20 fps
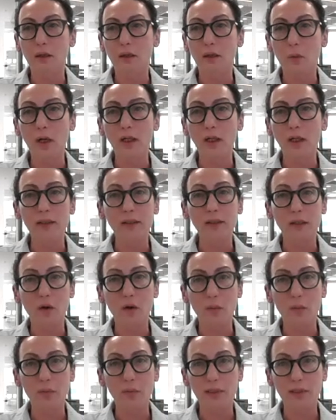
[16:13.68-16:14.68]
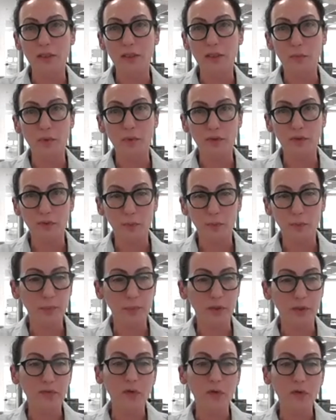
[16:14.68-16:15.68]
quality companies
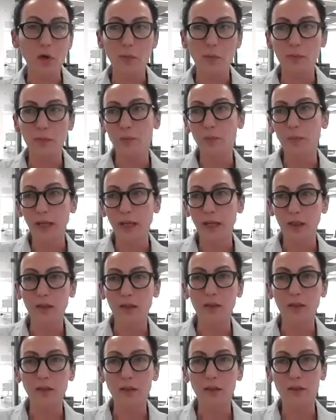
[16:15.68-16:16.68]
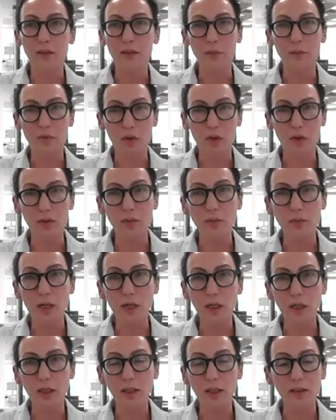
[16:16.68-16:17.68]
performed better than the broad
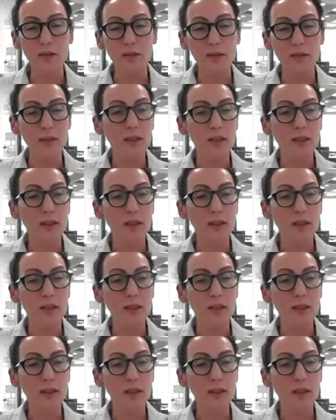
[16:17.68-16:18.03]
market.